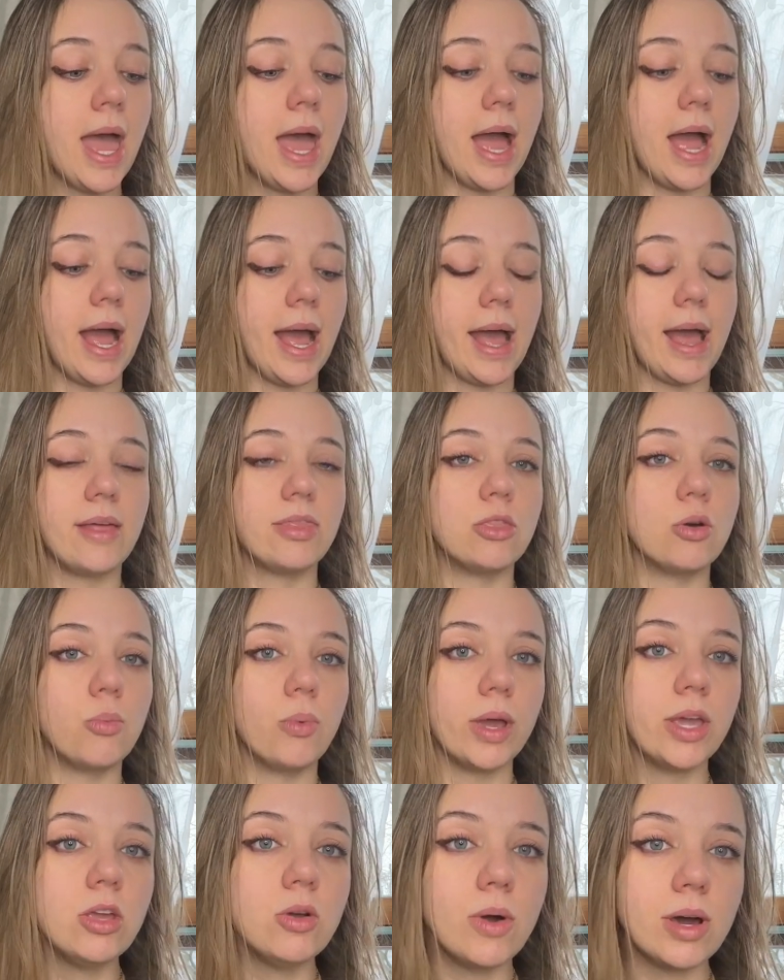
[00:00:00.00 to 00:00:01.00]
And the
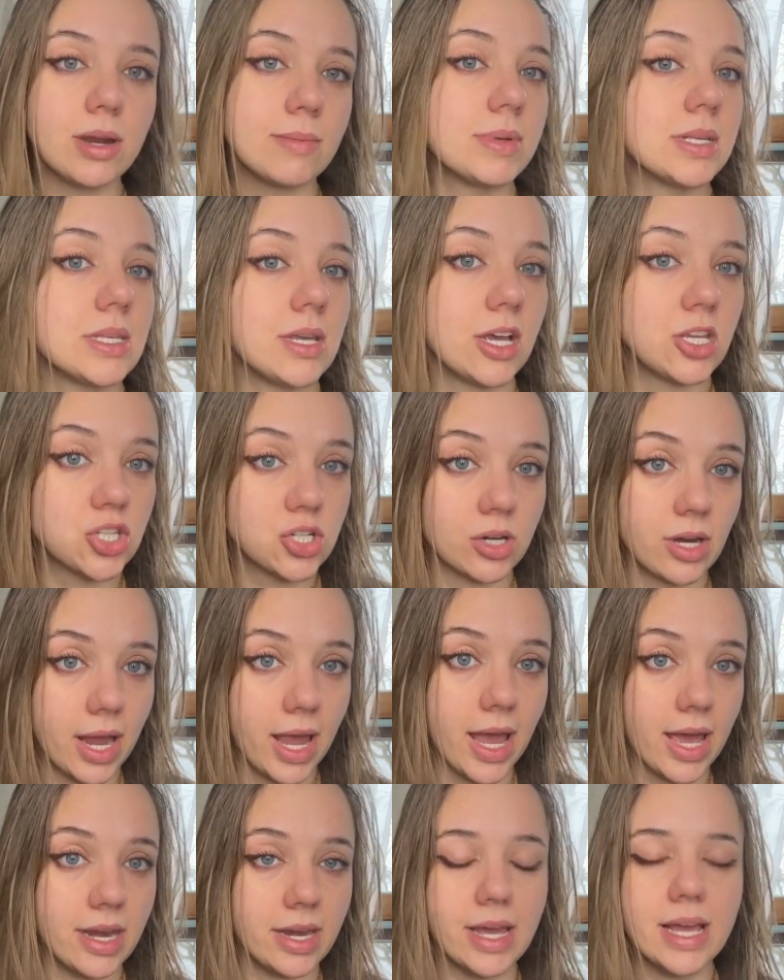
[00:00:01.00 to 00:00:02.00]
way you want to massage your
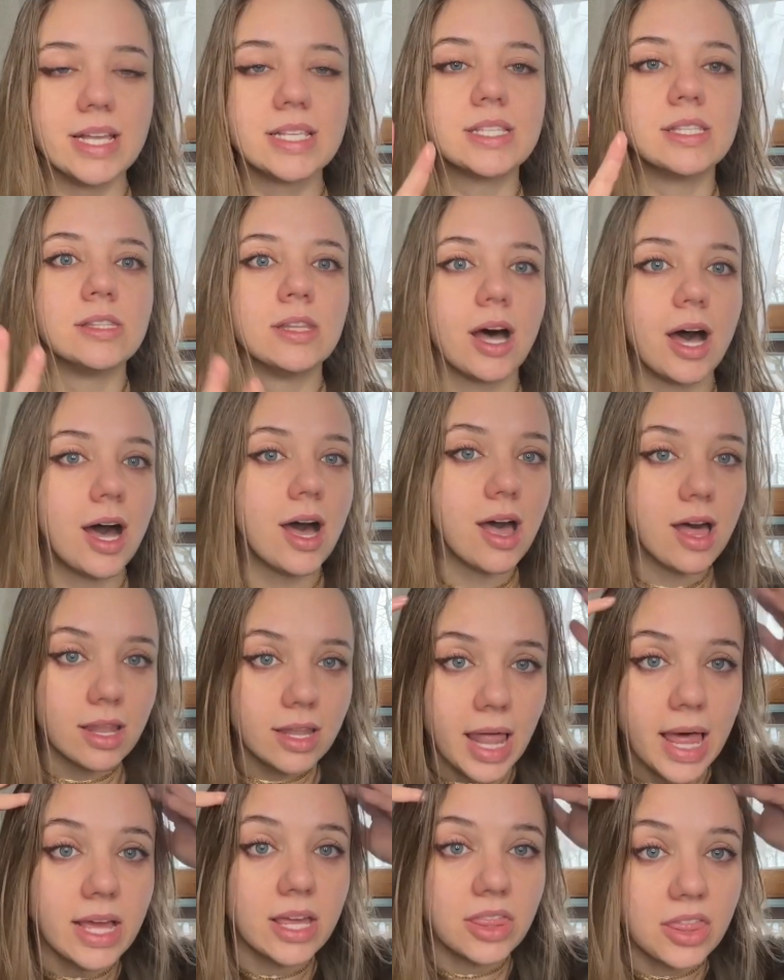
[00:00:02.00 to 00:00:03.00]
head is not
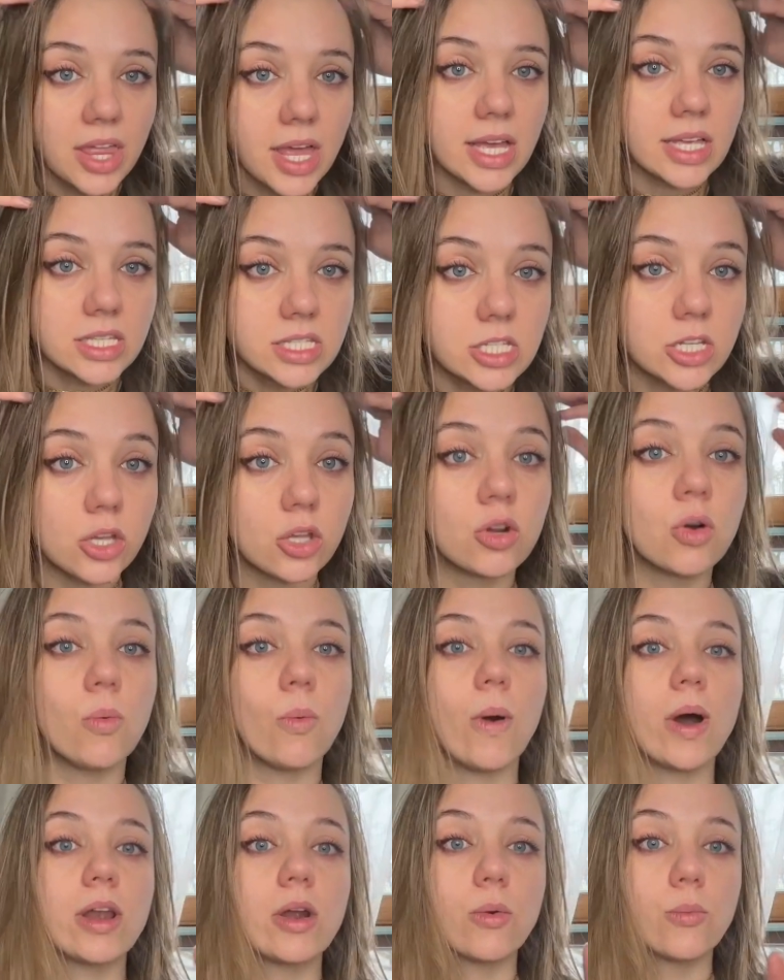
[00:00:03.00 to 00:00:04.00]
like this. You don't
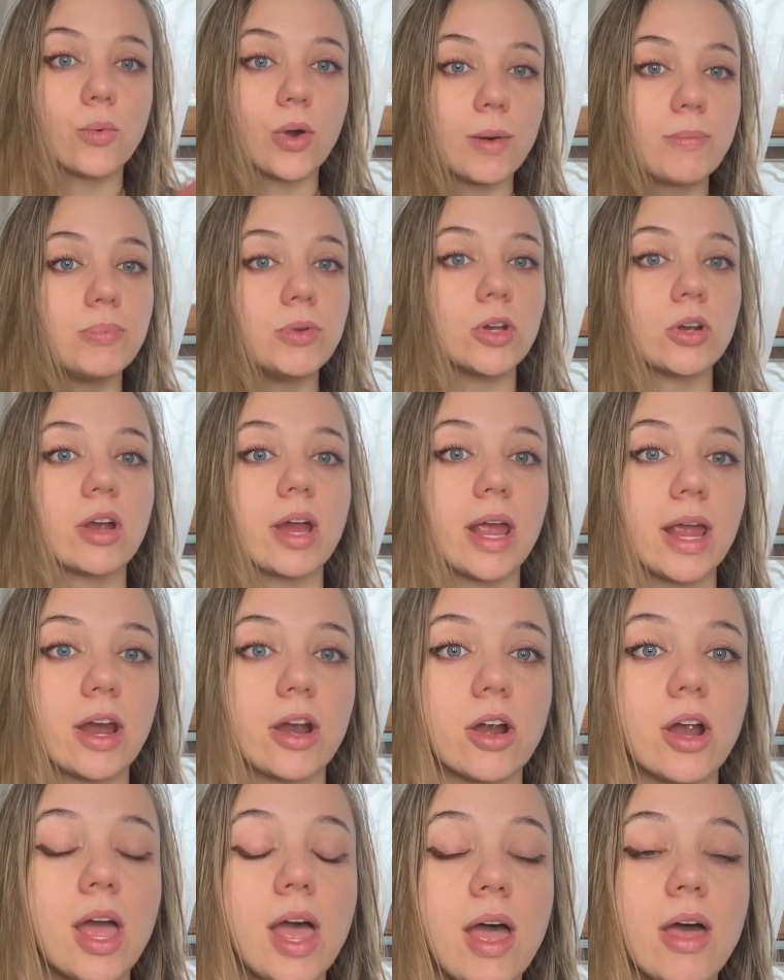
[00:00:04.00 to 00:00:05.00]
want to rub your
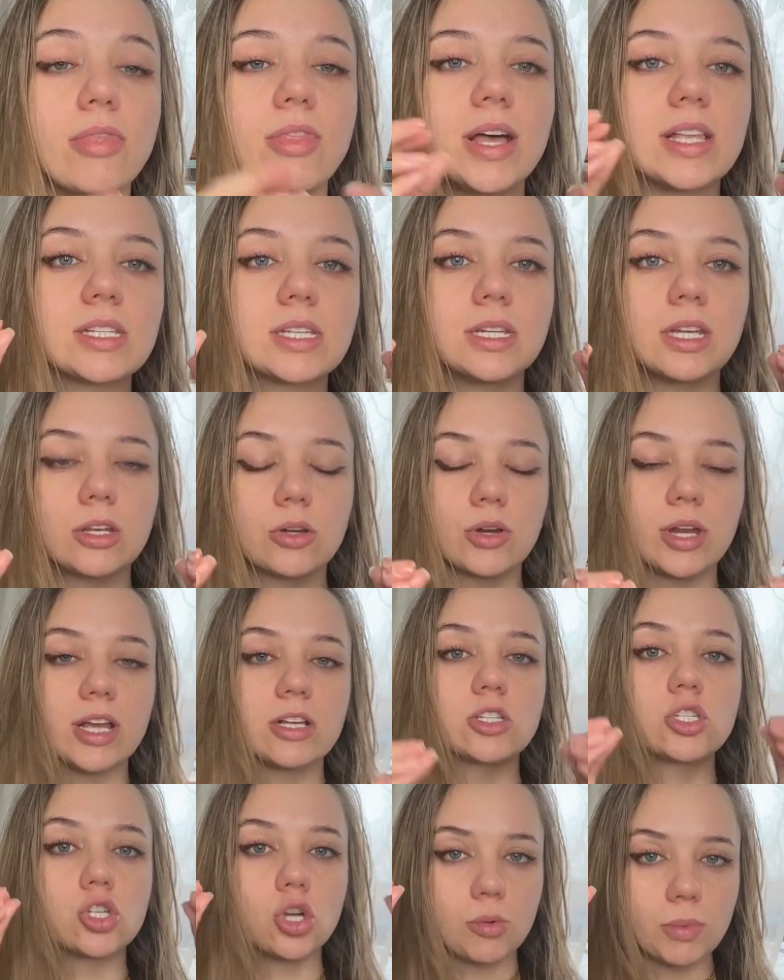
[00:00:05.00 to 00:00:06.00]
hair. That's going to create
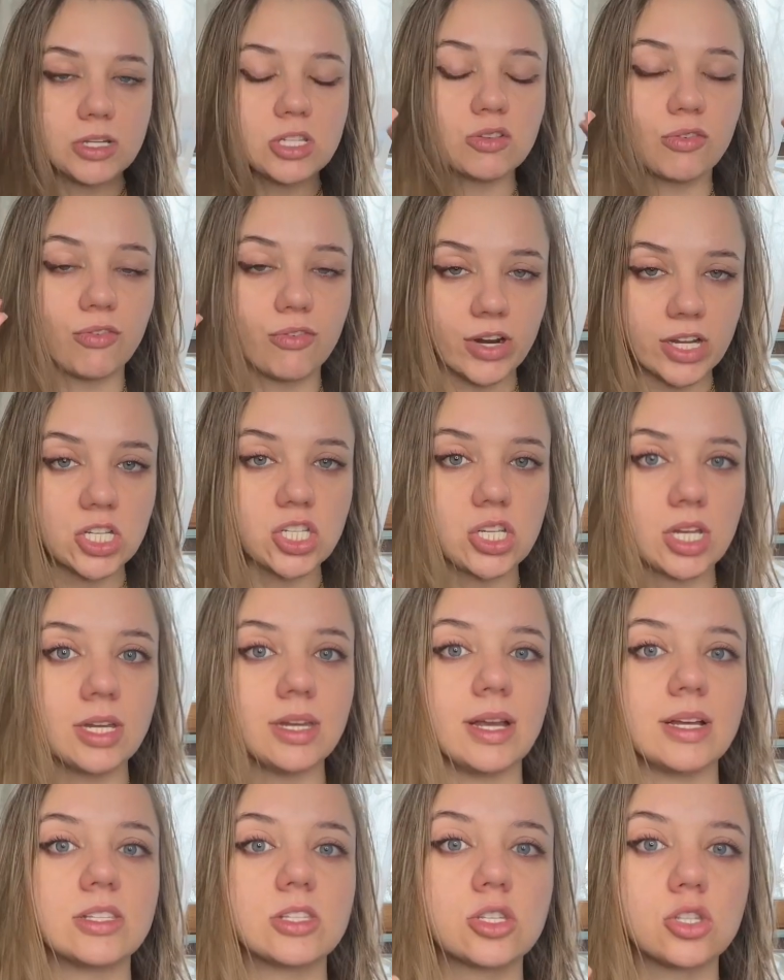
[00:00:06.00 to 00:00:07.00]
so much friction
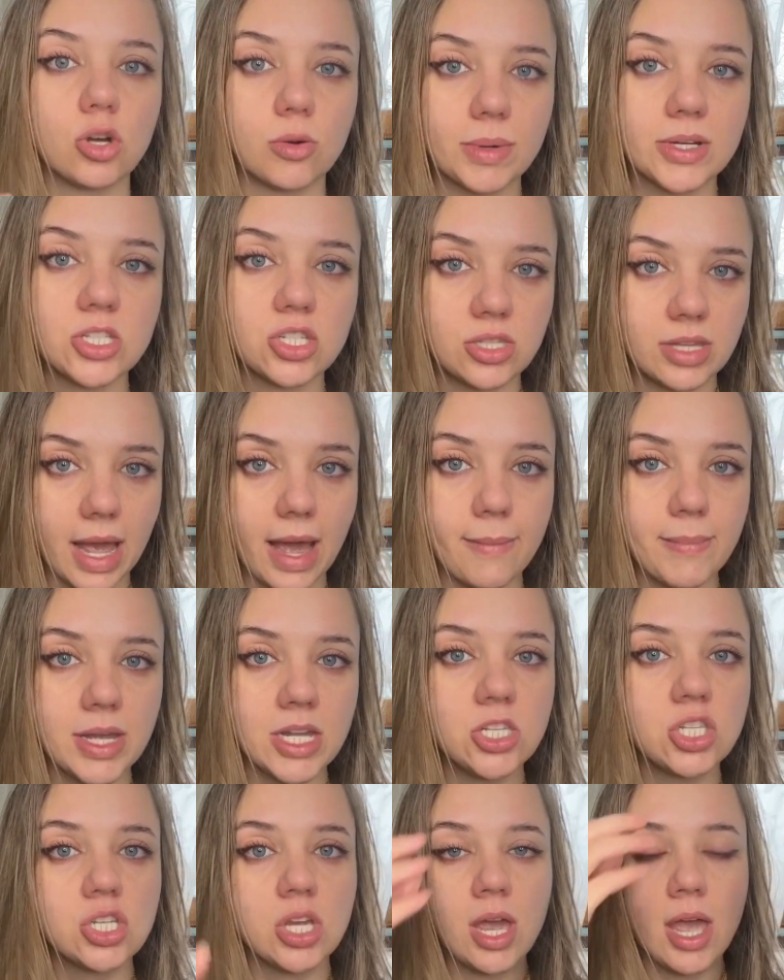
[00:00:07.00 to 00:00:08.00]
and so much
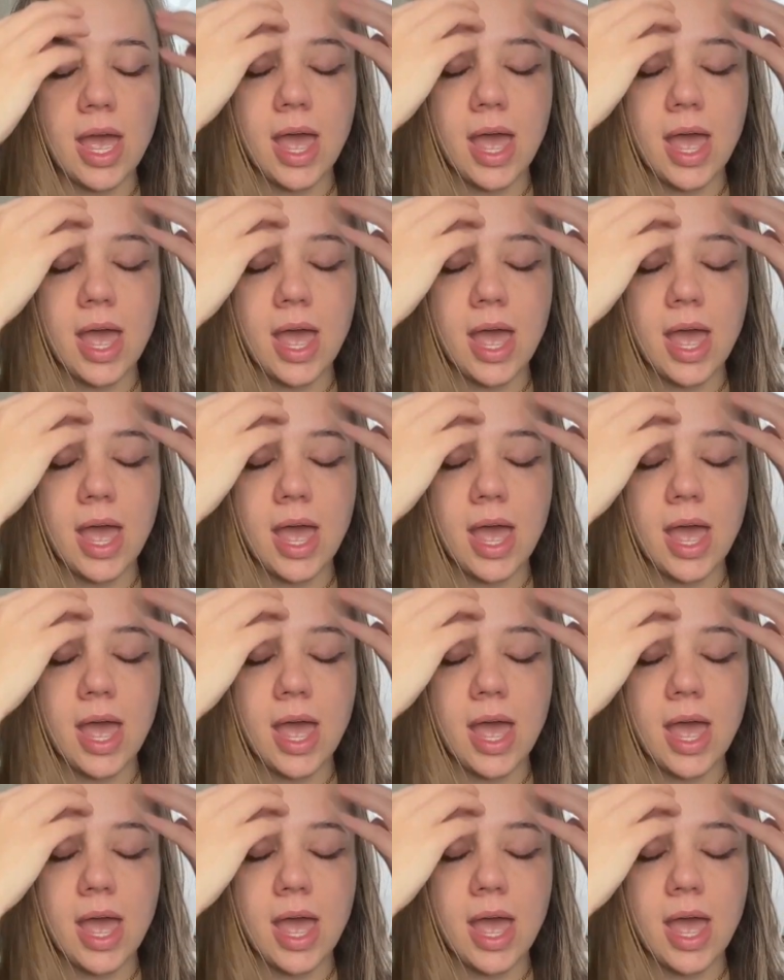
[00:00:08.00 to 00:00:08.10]
damage.